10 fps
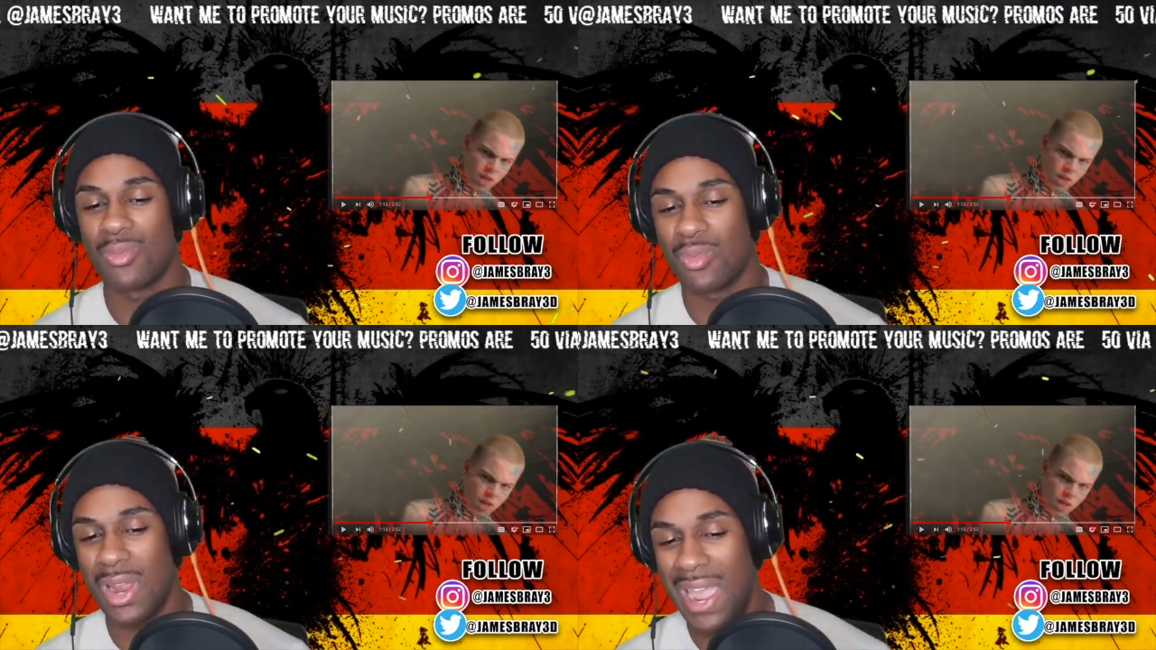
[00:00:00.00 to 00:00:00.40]

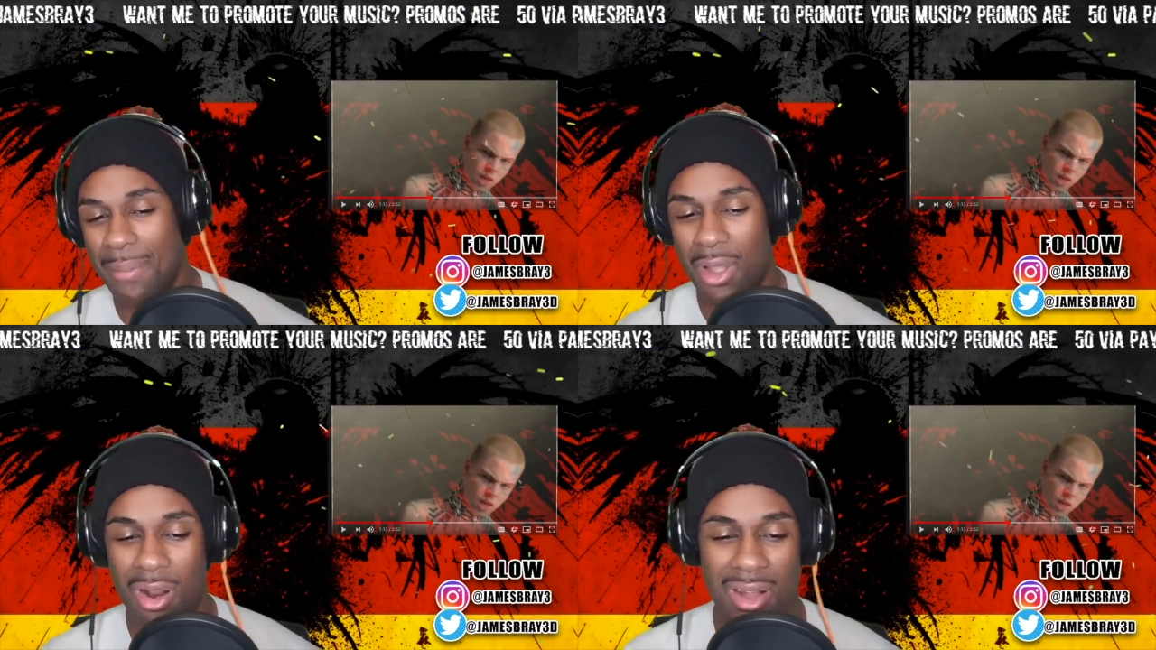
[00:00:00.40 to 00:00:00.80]
Speaker 1: rap
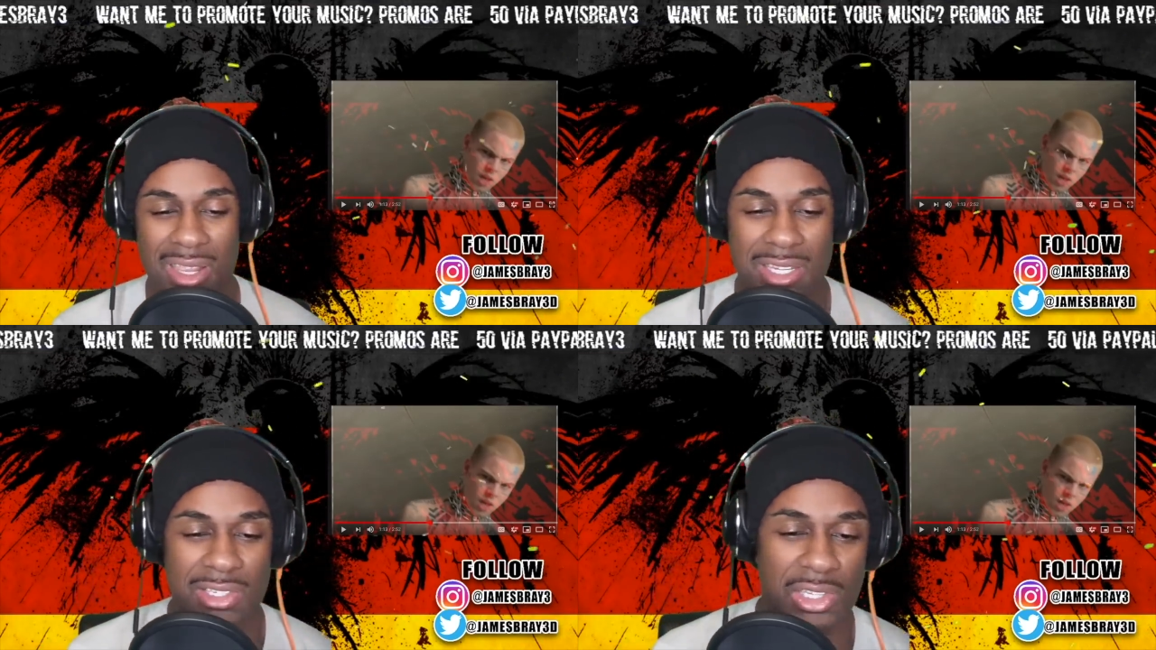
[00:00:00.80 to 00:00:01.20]

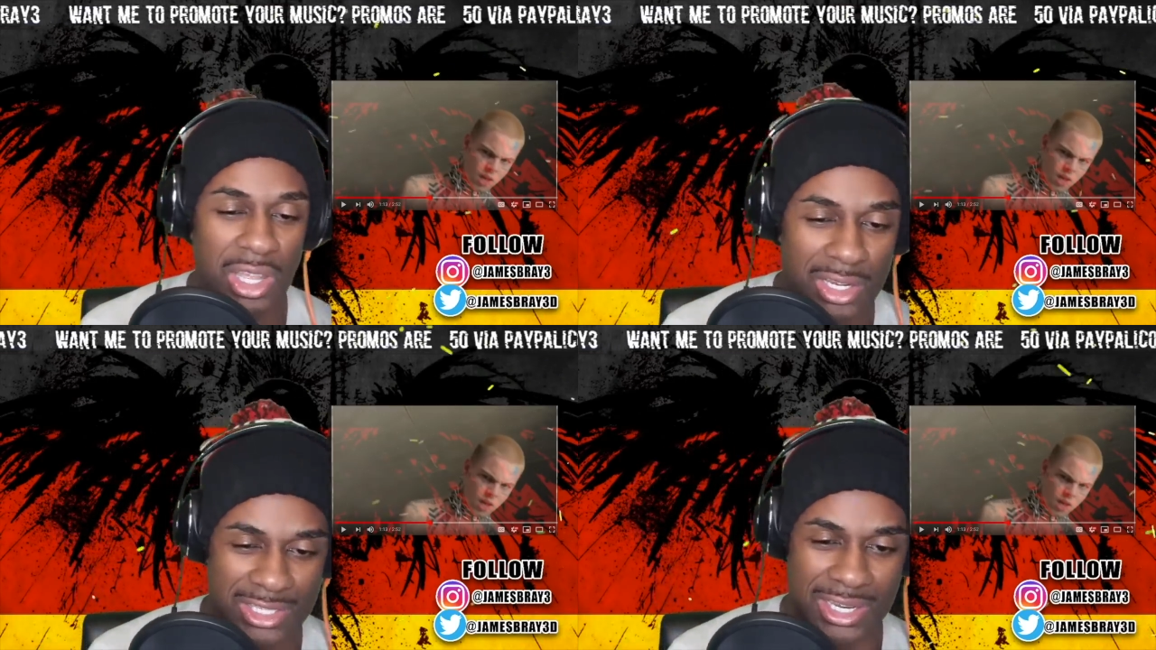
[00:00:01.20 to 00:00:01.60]
artist
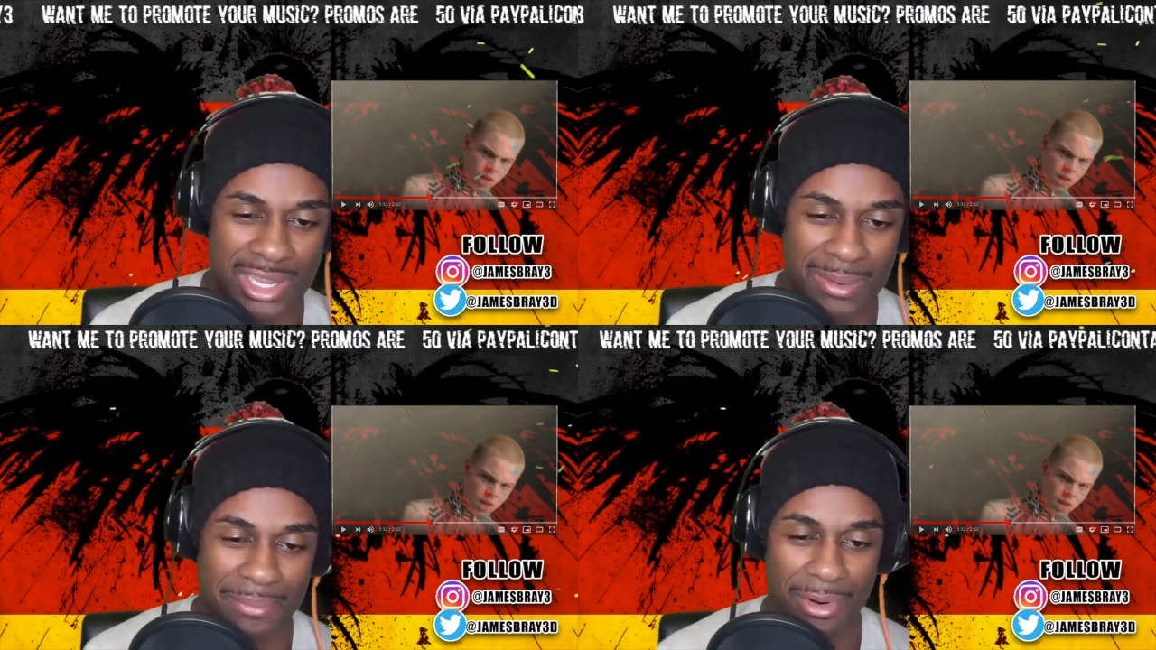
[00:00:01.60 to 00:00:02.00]
look to
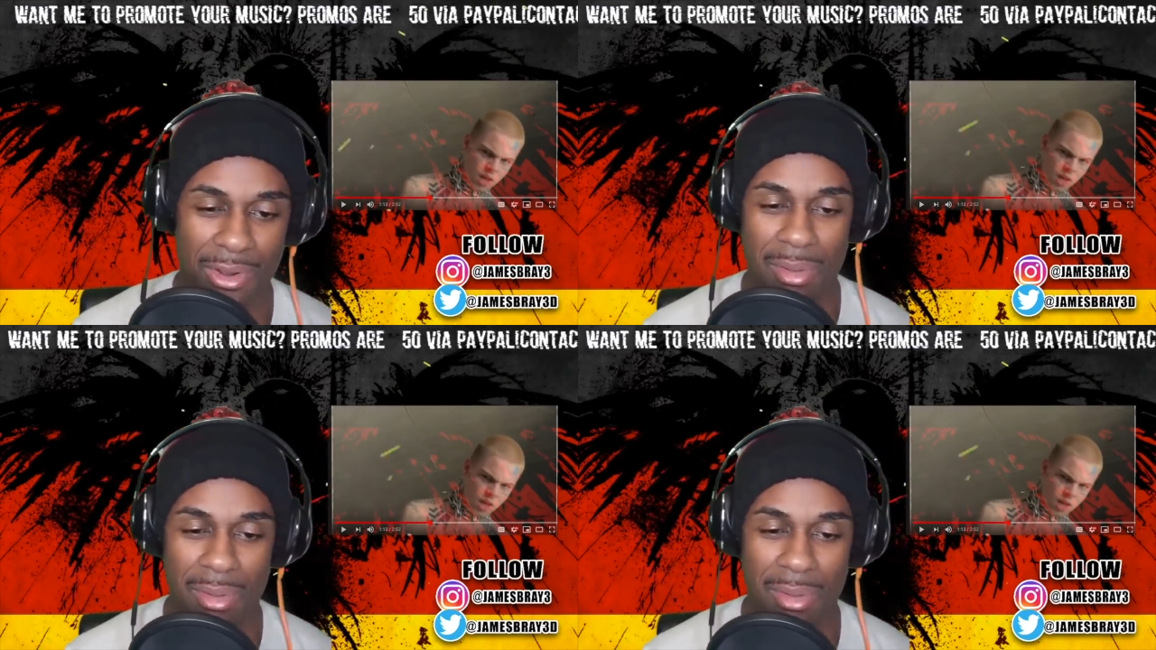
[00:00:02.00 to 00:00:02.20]
him, bro.